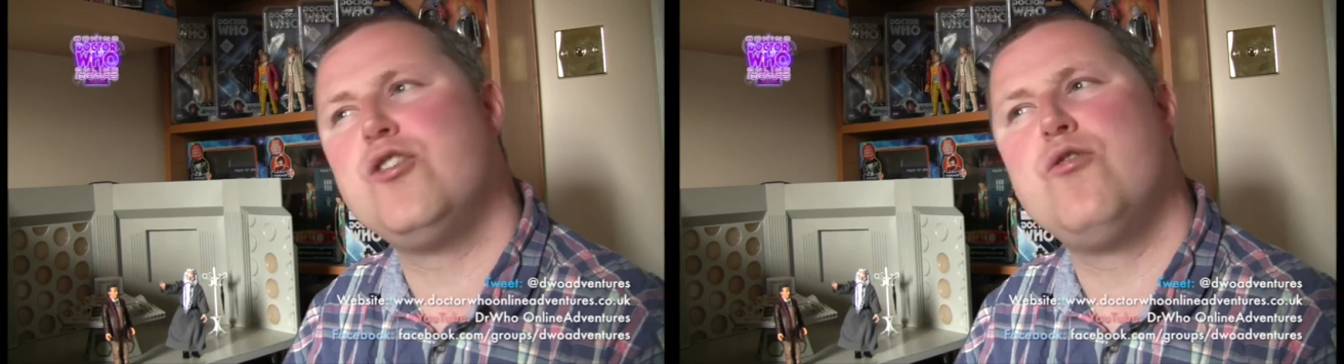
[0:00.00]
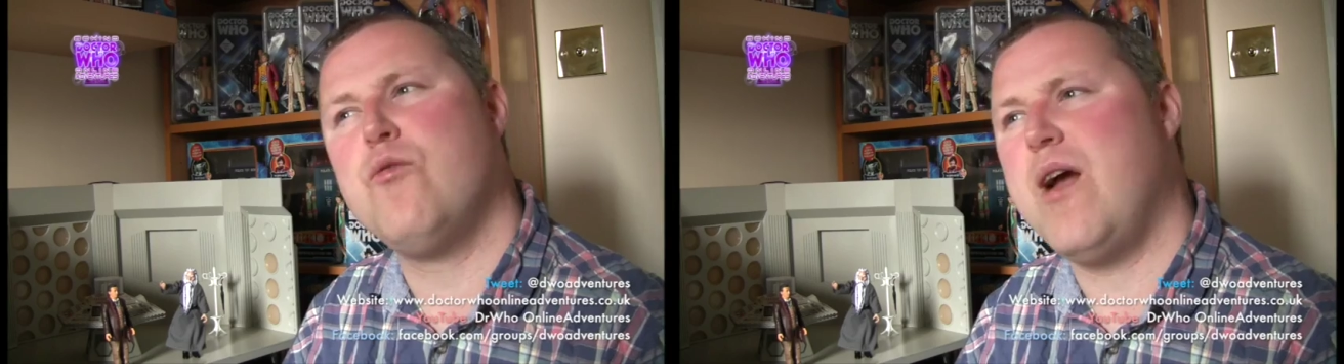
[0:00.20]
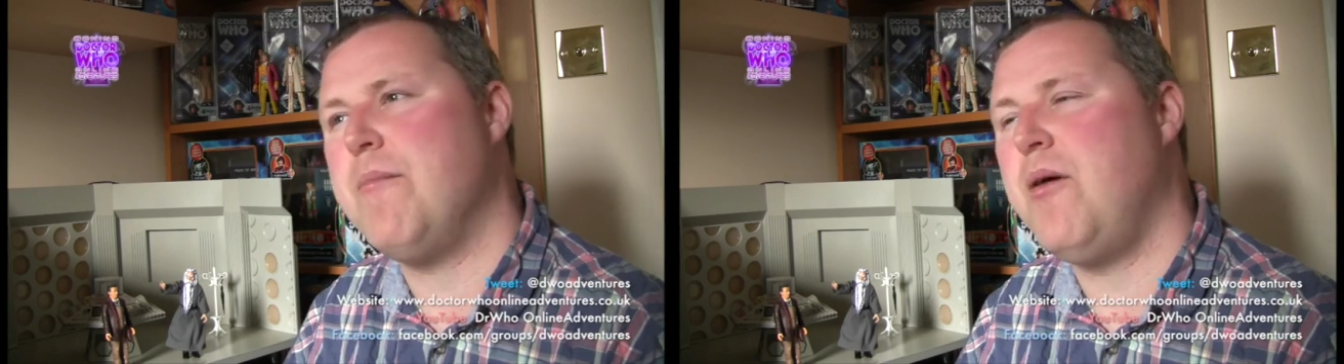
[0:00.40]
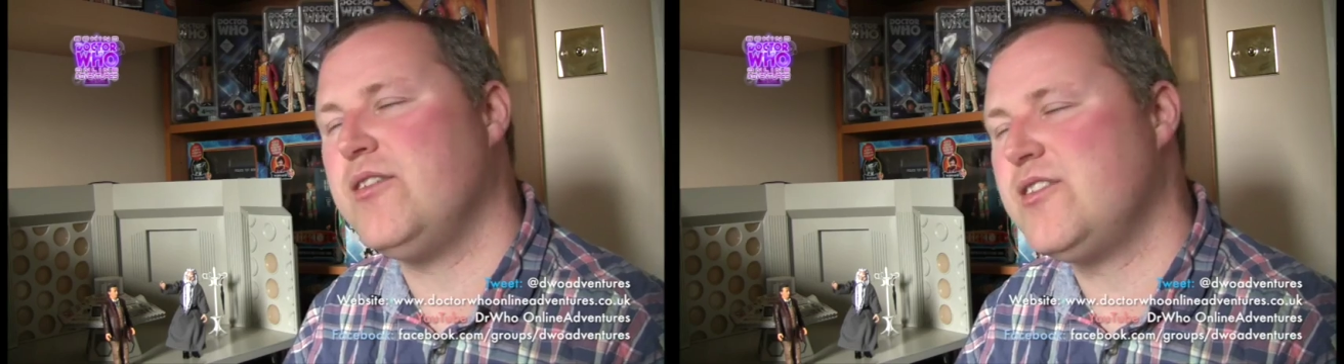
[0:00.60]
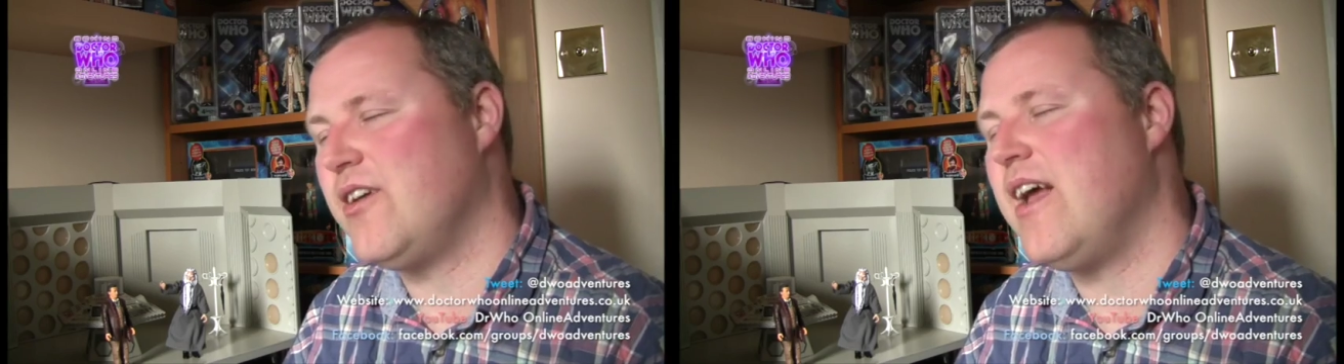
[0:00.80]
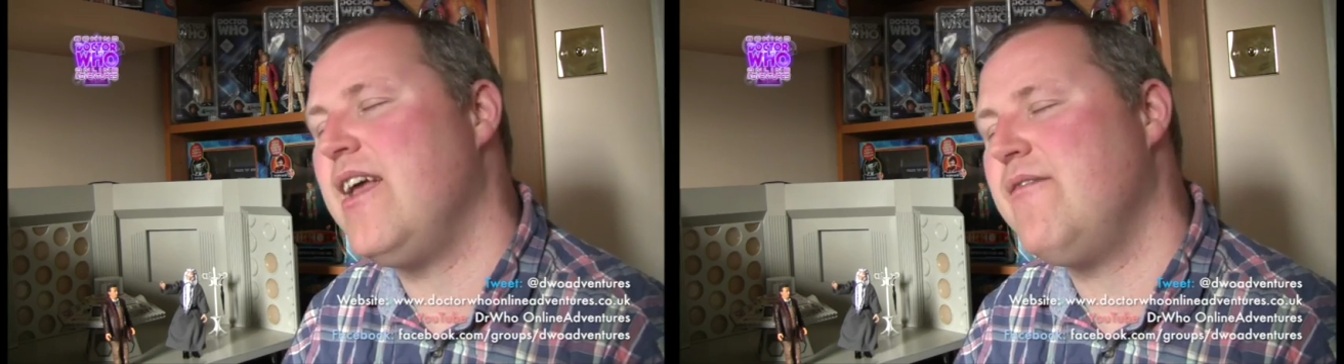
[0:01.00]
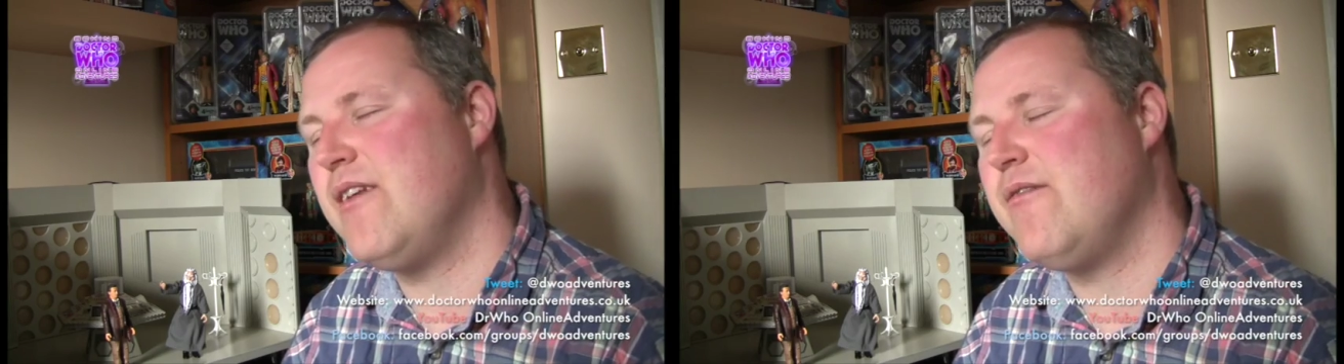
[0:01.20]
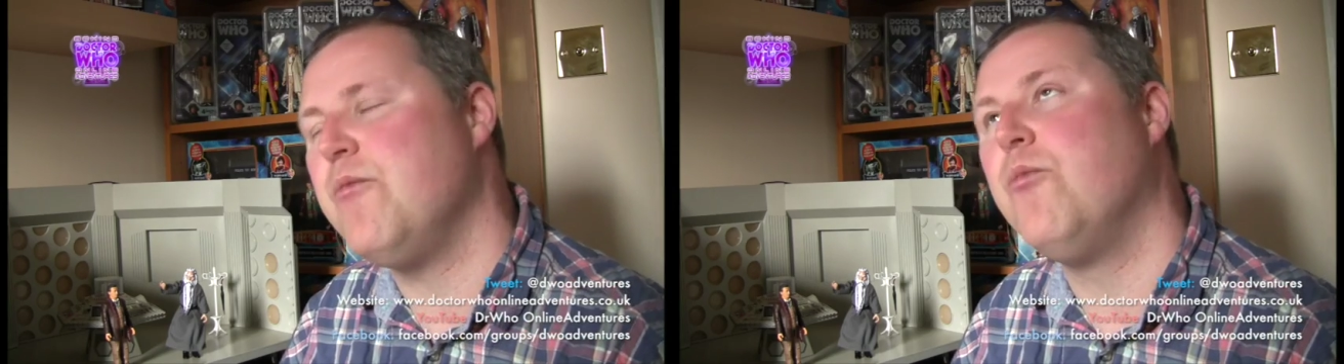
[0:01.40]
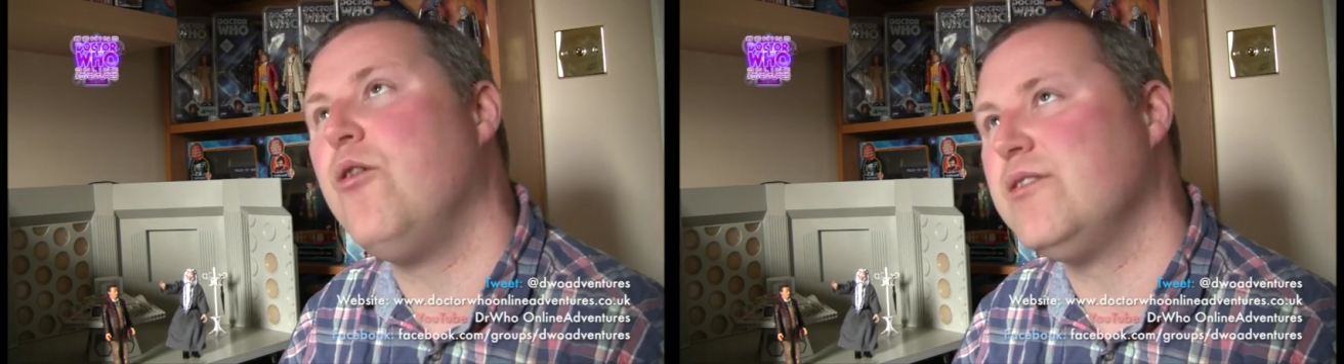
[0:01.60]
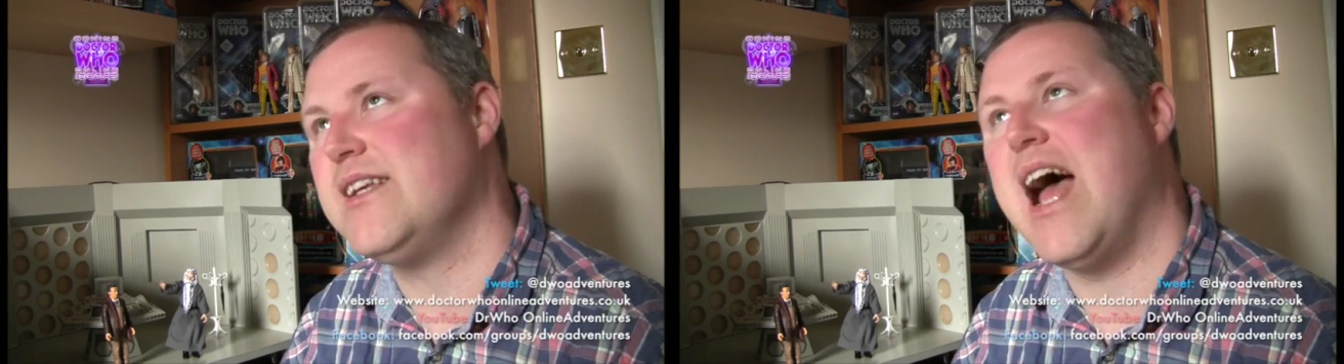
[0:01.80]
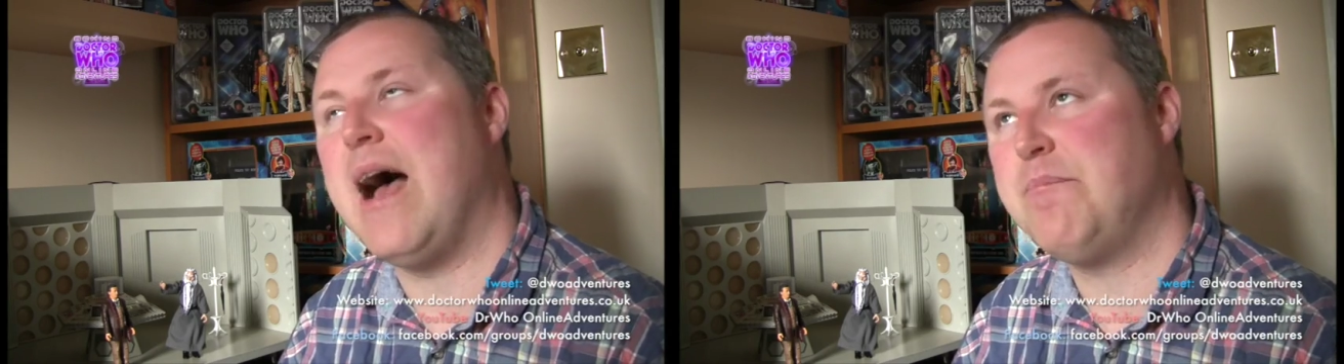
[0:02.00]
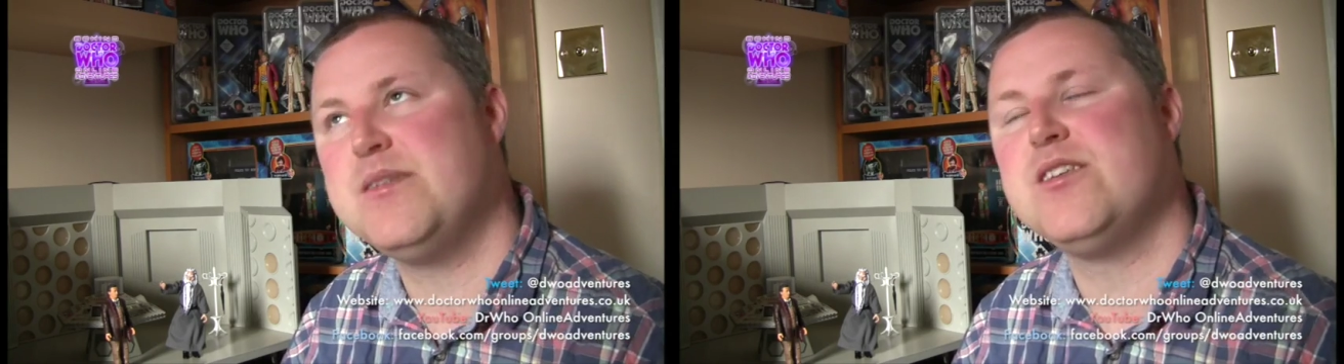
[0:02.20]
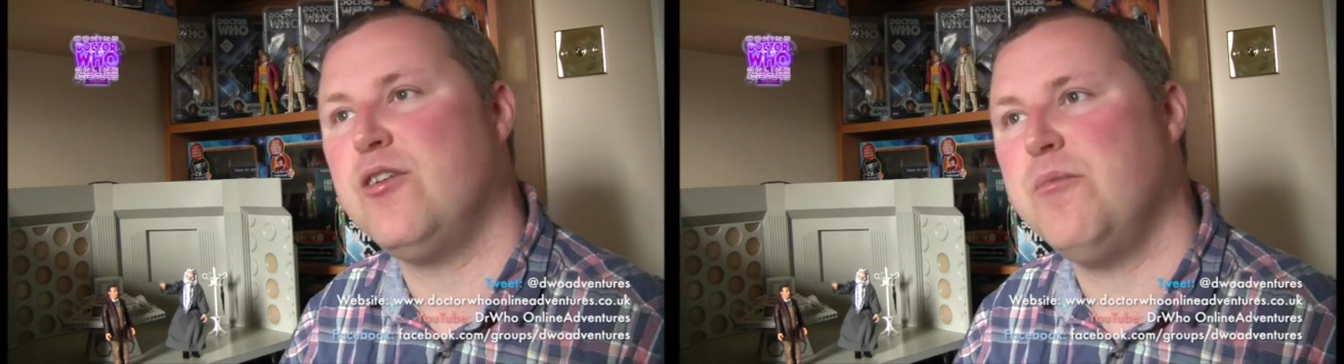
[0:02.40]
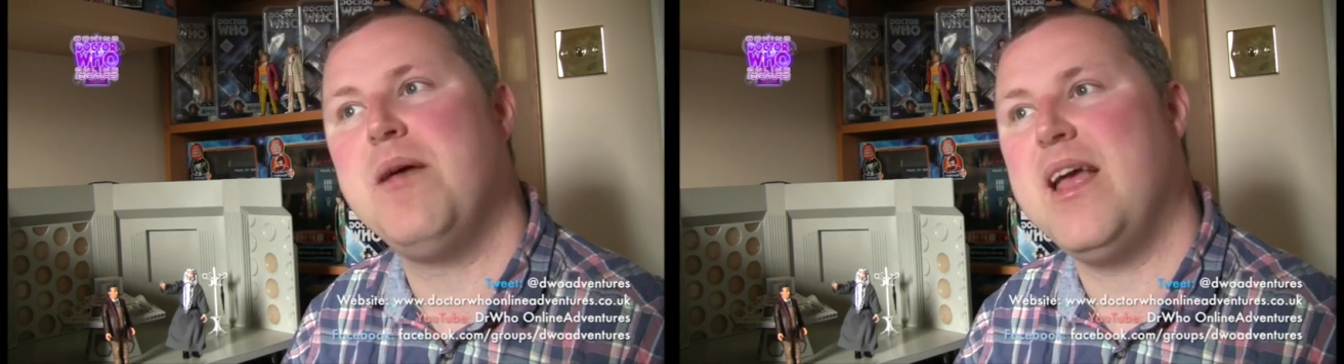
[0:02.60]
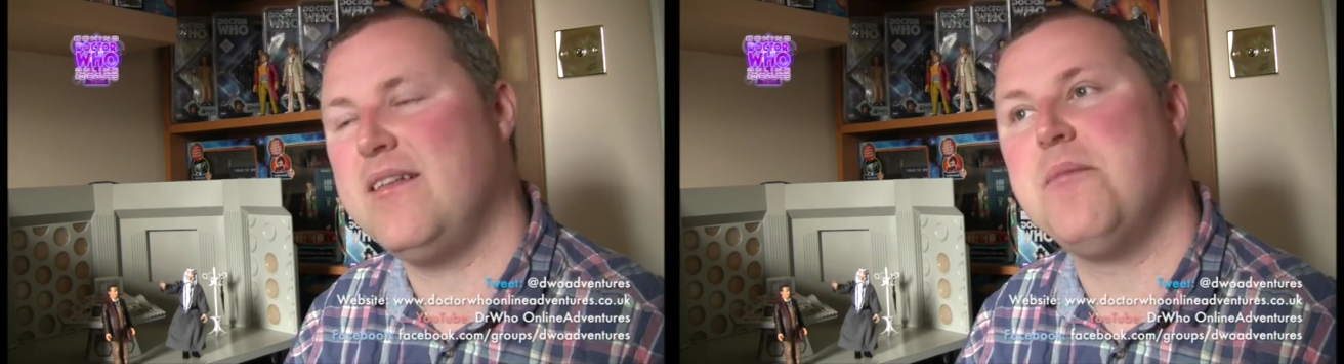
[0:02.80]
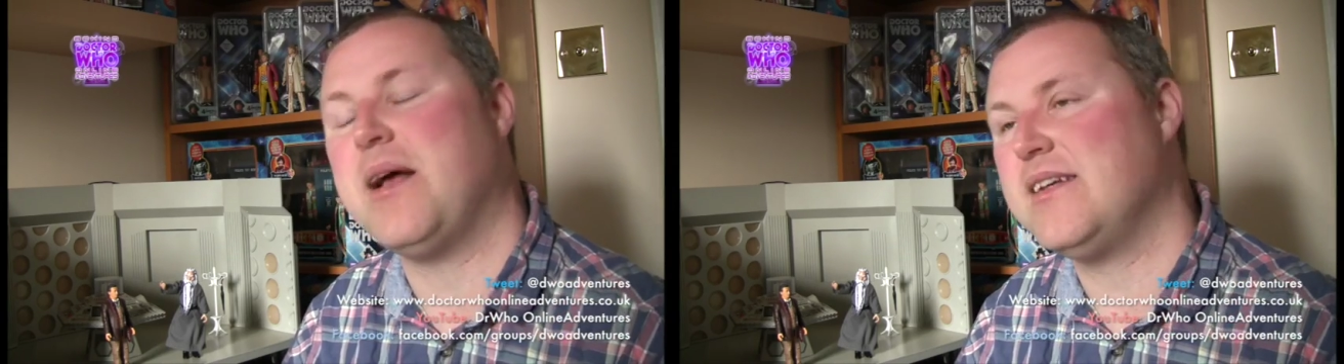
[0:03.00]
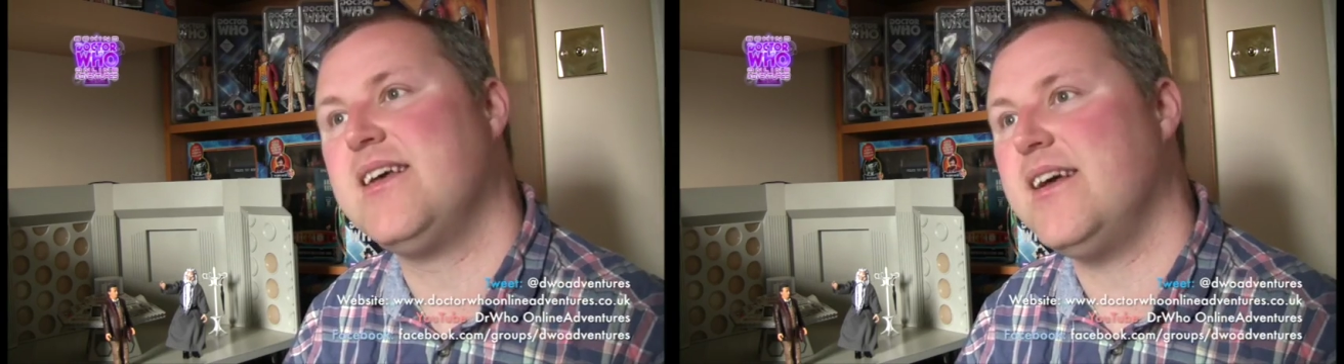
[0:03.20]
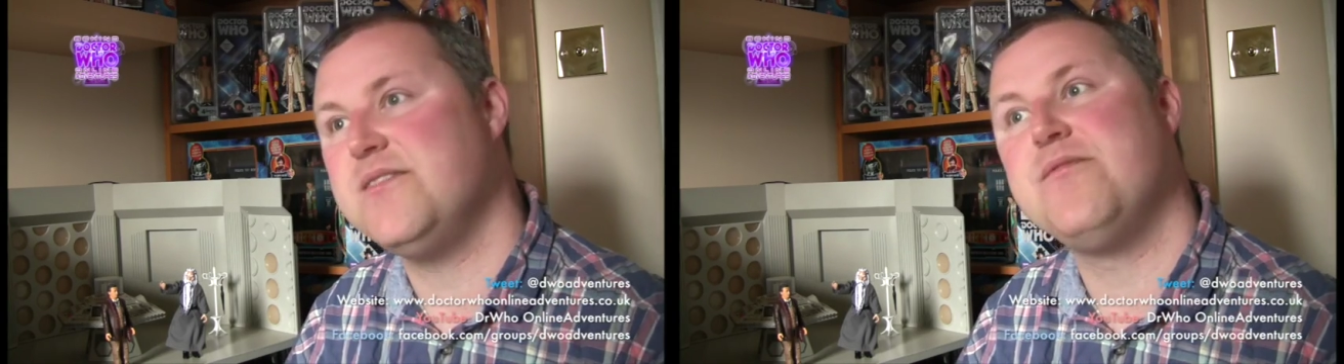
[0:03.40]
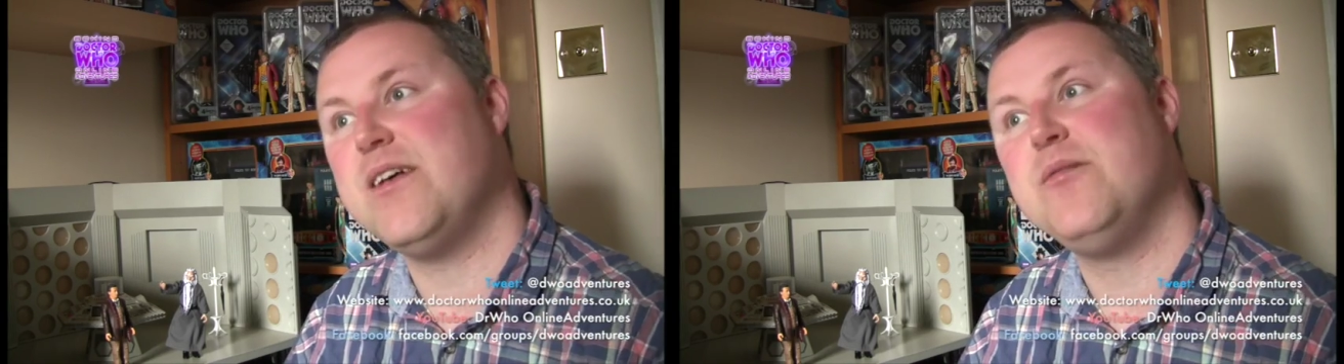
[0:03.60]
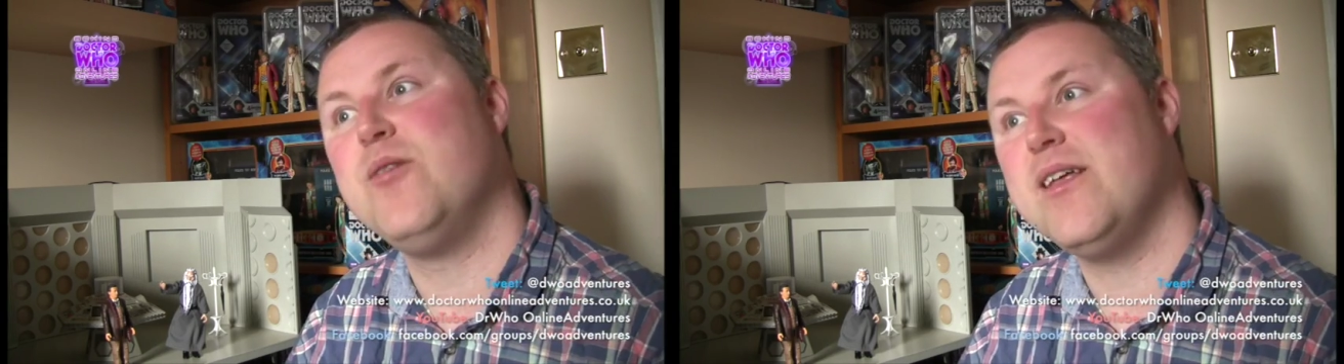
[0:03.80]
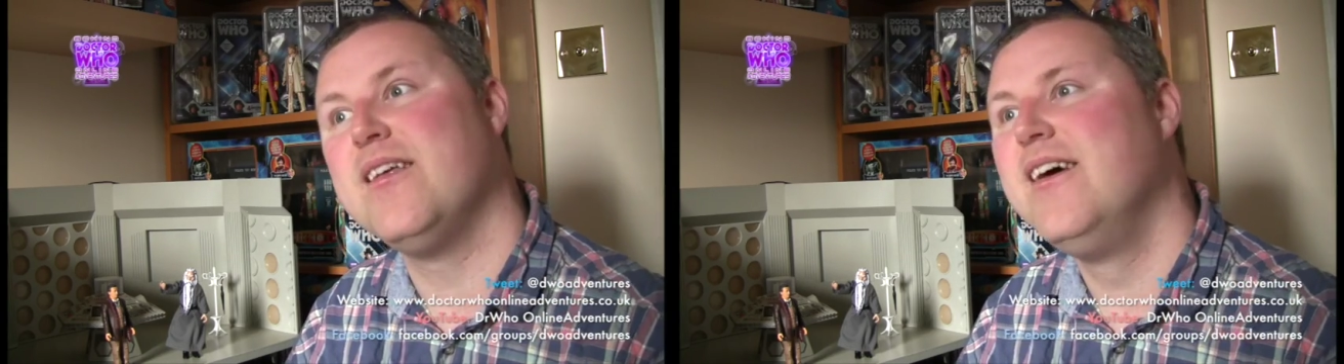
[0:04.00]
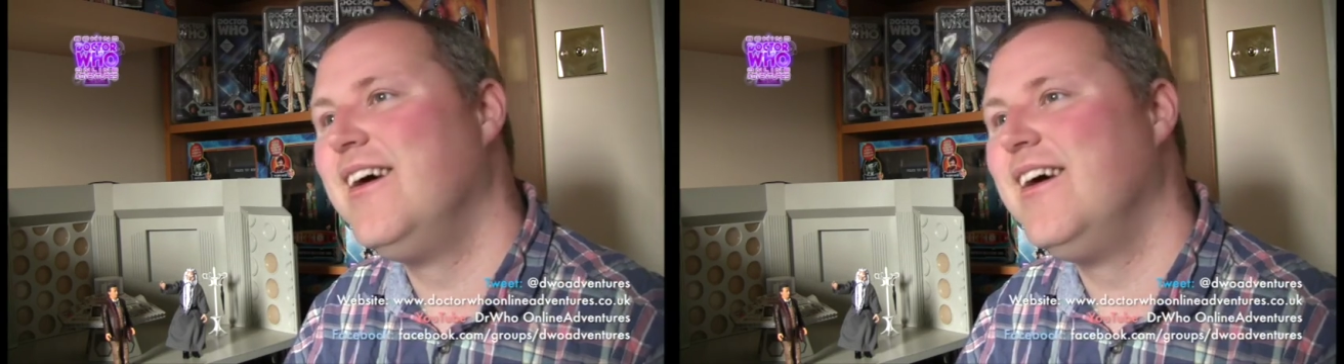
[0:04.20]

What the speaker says: a great monster, even if he was an absolute pain in the backside to film with.